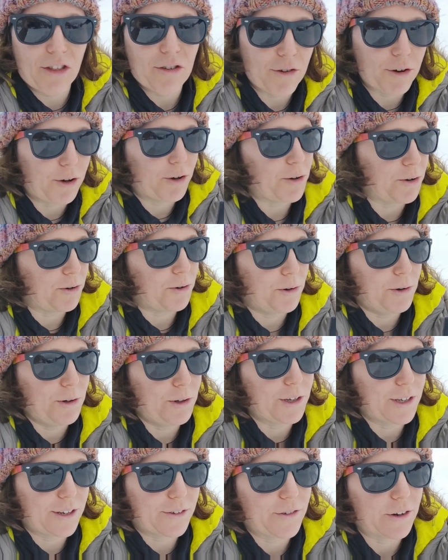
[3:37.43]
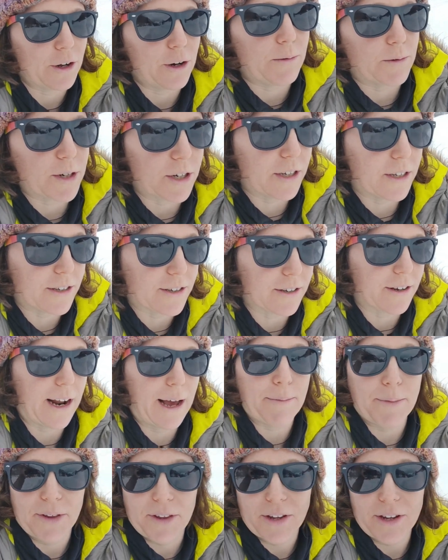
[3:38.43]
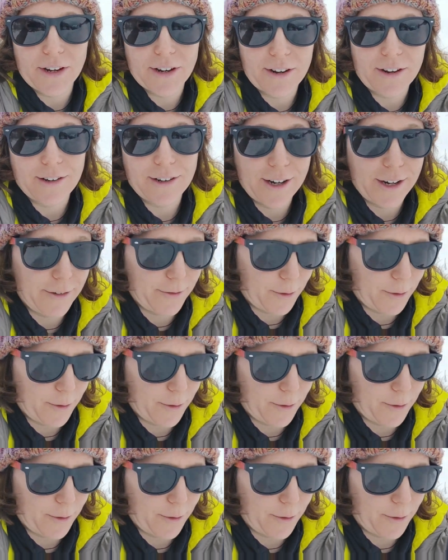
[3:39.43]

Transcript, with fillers: through all the different options on Amazon, got